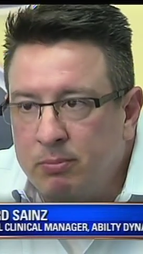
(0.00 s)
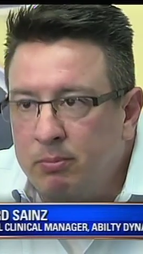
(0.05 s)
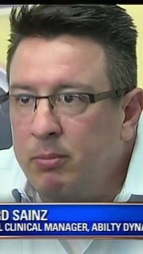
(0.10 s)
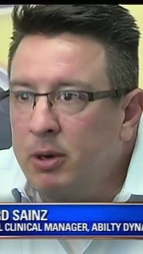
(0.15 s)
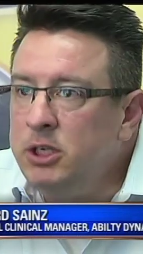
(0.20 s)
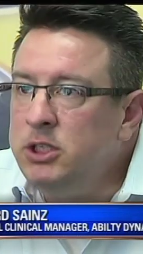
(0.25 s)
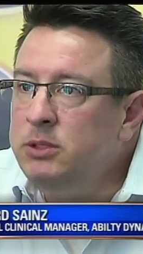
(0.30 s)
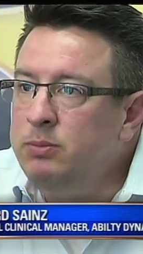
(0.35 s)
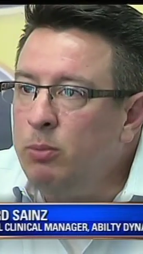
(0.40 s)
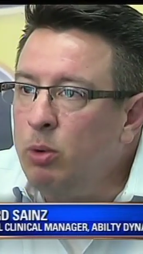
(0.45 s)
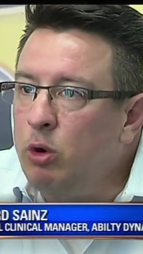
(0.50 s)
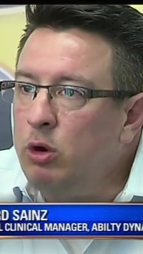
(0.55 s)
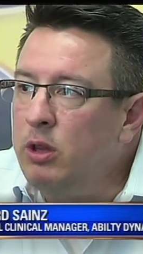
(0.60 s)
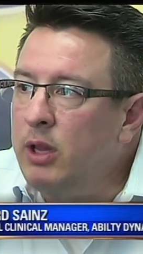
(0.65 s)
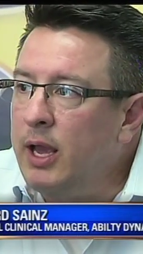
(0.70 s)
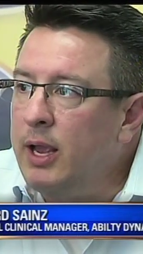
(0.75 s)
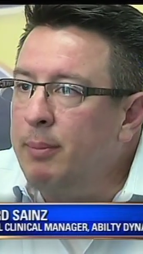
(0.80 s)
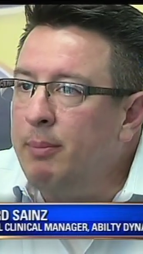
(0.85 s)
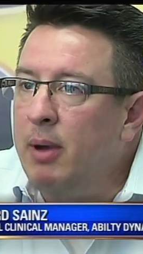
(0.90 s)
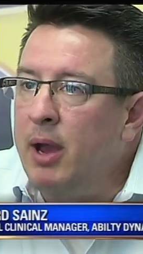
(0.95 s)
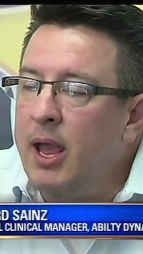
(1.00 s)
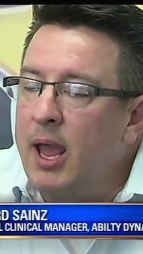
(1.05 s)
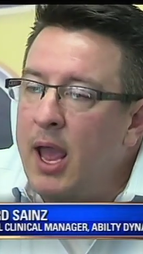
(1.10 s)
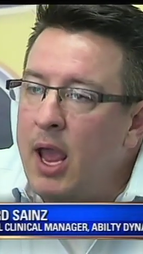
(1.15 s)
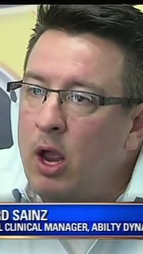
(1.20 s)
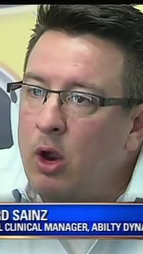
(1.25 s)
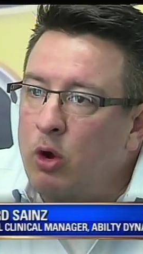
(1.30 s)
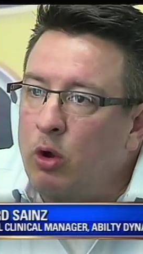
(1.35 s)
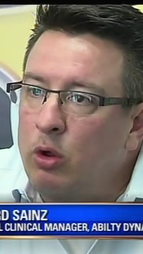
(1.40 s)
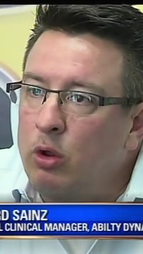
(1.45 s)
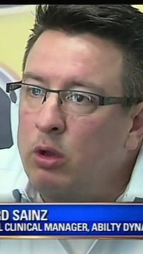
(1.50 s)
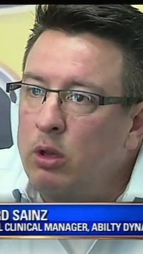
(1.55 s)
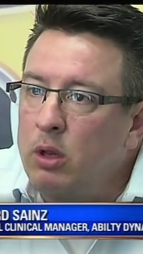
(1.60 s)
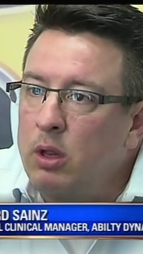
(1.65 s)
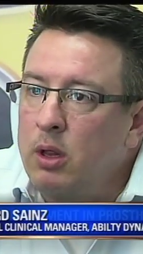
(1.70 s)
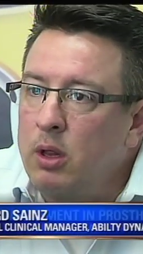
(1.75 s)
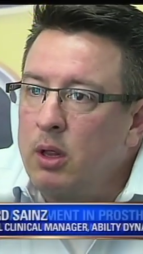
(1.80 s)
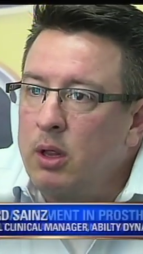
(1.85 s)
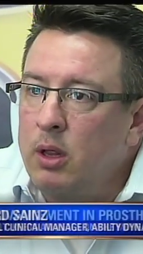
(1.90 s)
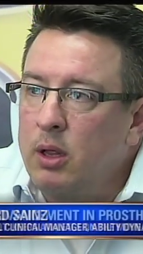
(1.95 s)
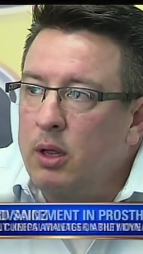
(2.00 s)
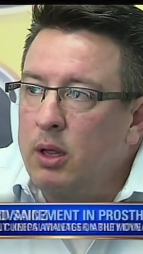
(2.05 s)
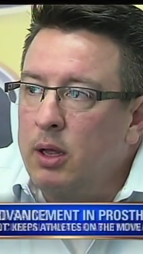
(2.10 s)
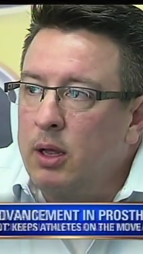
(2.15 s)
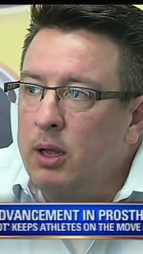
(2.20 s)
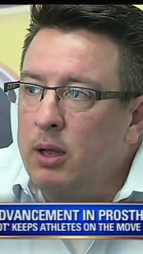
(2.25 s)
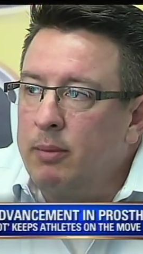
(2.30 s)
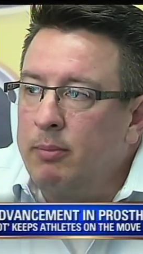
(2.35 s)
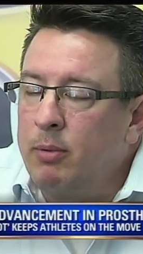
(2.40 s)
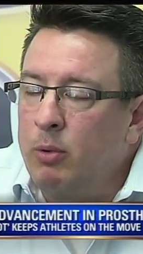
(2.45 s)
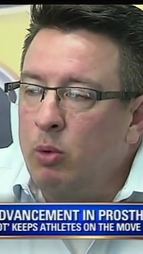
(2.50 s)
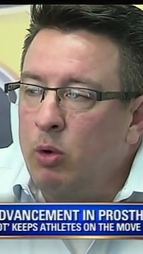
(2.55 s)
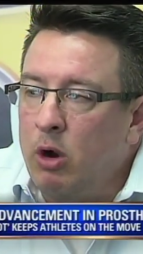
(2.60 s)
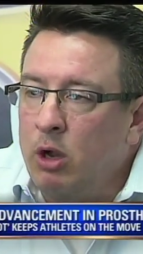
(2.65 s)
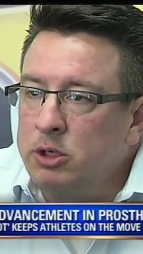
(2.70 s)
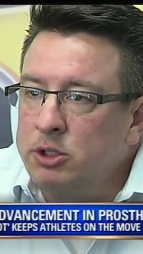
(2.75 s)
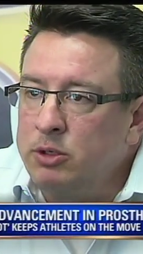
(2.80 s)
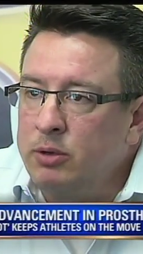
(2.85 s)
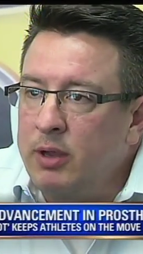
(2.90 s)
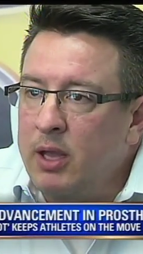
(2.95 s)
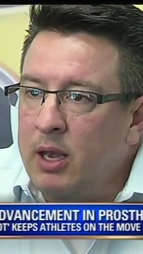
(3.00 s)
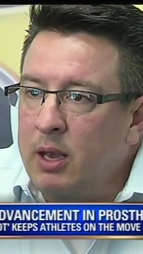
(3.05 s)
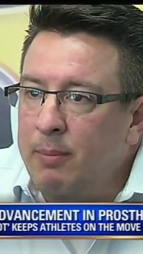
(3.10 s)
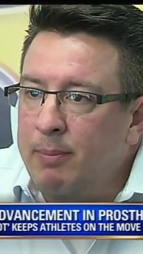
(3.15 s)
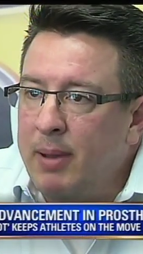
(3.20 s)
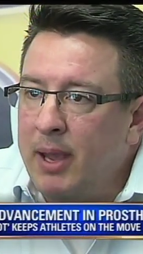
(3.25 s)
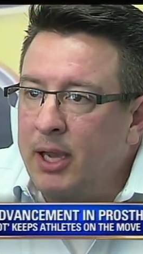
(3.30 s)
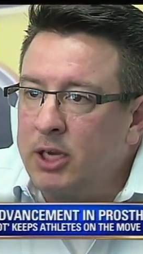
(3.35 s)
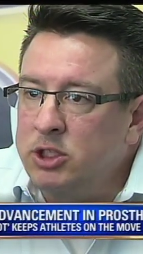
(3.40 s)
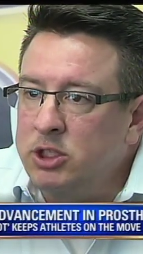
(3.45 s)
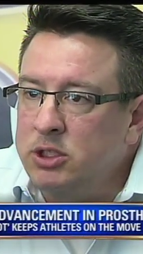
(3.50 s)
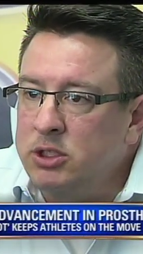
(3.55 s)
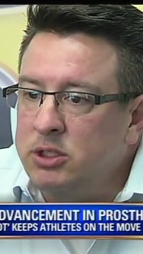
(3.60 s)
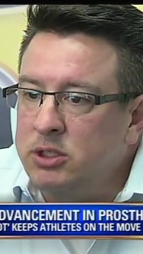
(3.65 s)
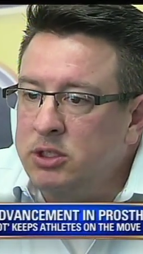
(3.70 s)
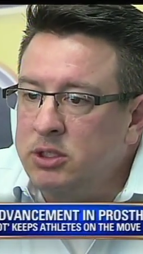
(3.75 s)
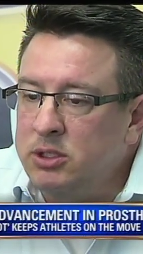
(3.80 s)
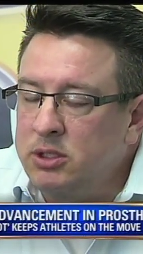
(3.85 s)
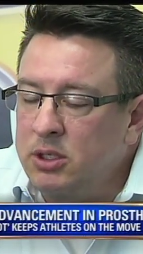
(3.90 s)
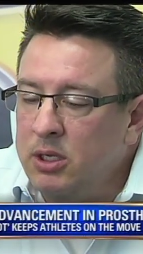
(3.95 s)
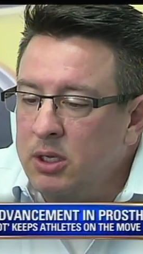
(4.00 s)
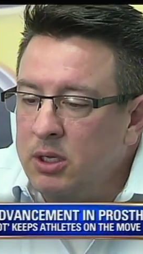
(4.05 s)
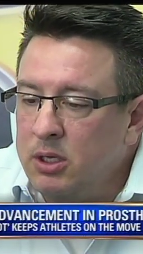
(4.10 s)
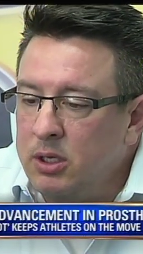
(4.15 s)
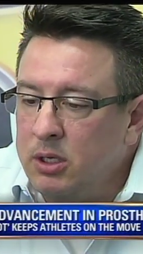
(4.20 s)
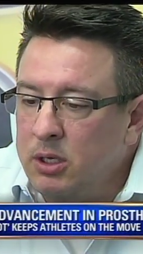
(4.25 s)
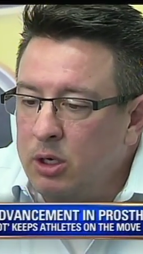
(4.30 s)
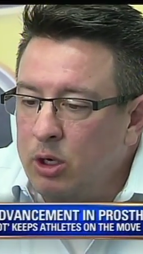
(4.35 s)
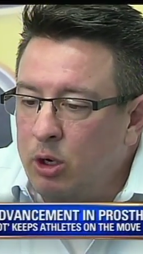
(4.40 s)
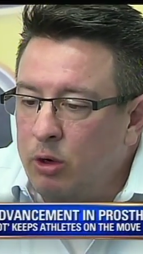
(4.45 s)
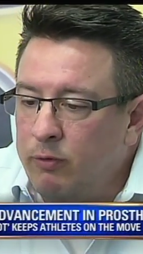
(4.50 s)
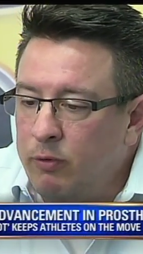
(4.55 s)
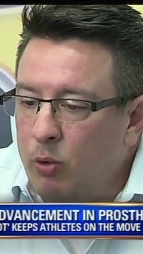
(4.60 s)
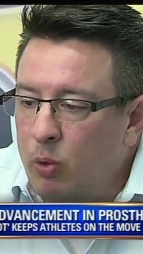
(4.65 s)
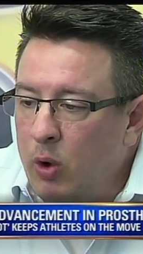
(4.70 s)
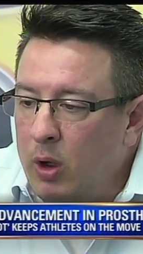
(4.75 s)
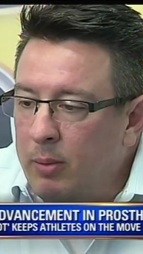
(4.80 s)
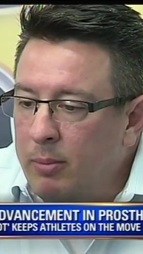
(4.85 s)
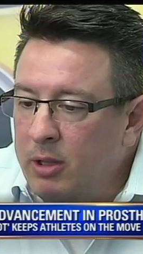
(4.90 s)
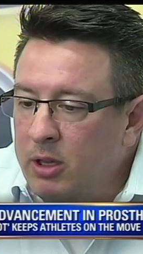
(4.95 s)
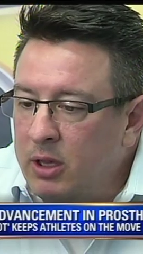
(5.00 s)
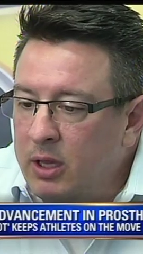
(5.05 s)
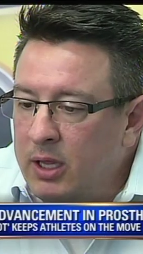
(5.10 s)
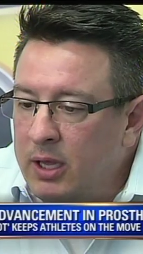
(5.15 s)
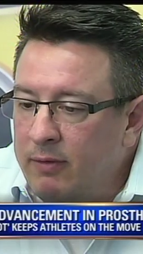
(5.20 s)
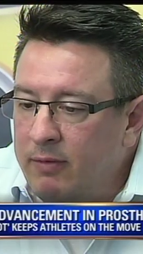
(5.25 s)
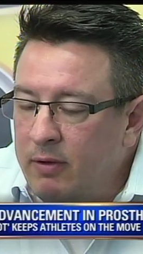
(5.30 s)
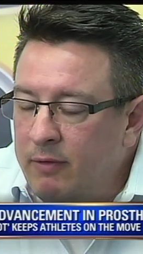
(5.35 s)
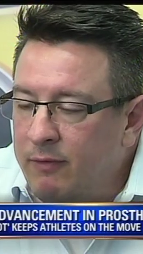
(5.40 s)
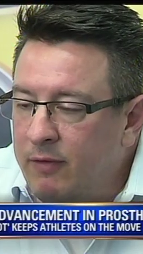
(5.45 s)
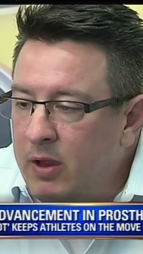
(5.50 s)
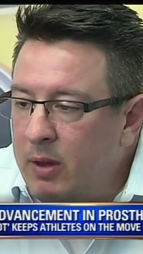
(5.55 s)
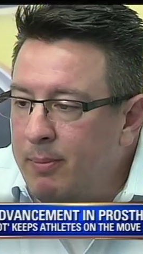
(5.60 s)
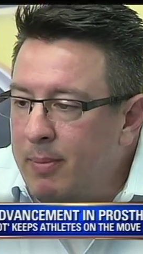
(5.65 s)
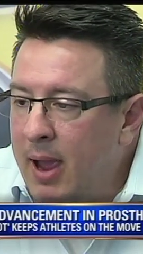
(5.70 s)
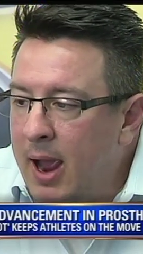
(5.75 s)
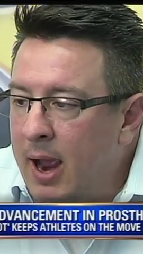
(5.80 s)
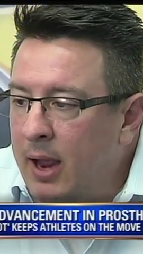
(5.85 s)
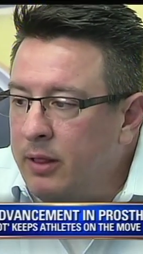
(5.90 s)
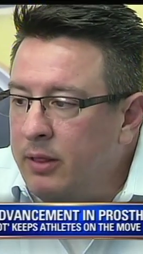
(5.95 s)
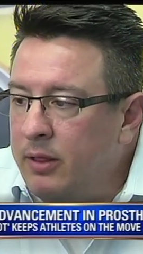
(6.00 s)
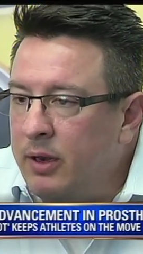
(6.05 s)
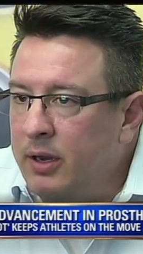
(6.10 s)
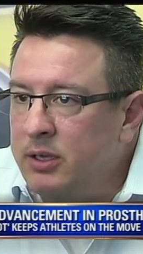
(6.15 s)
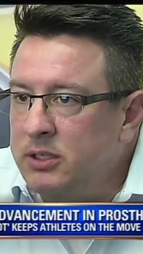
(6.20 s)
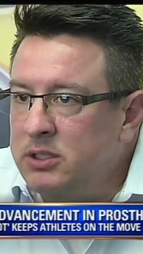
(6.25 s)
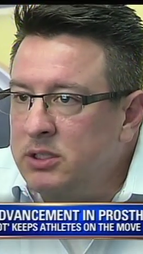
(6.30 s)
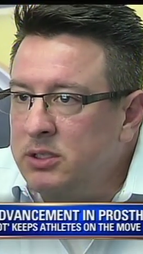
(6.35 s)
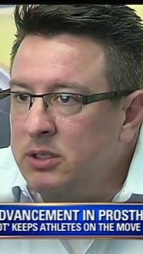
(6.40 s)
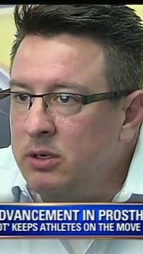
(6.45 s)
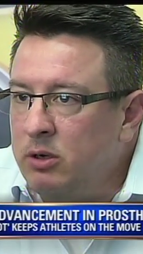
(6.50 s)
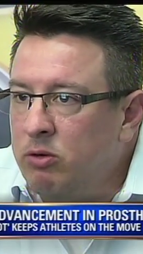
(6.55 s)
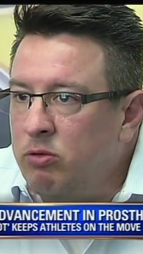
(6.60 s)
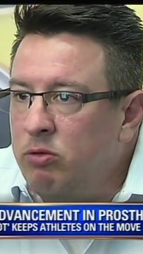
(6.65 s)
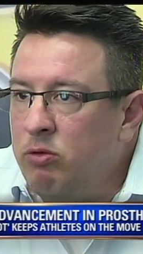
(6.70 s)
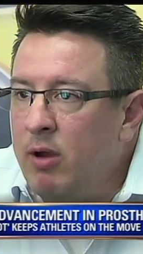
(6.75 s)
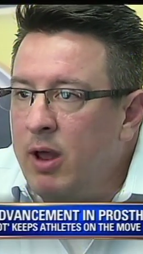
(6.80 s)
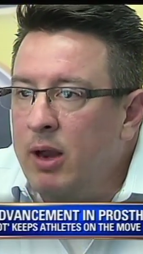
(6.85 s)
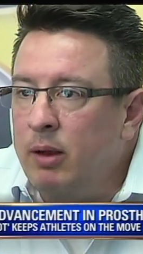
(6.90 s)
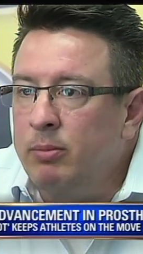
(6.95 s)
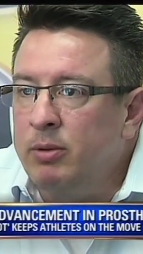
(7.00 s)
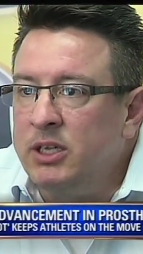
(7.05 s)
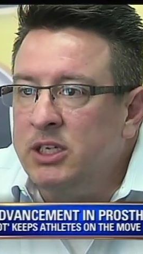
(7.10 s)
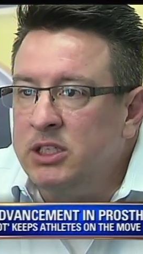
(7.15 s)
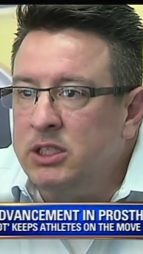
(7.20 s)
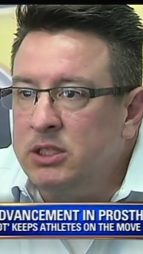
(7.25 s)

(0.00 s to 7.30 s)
much more like my ankle, uh, but we're also getting patients overwhelmingly giving feedback that it's incredibly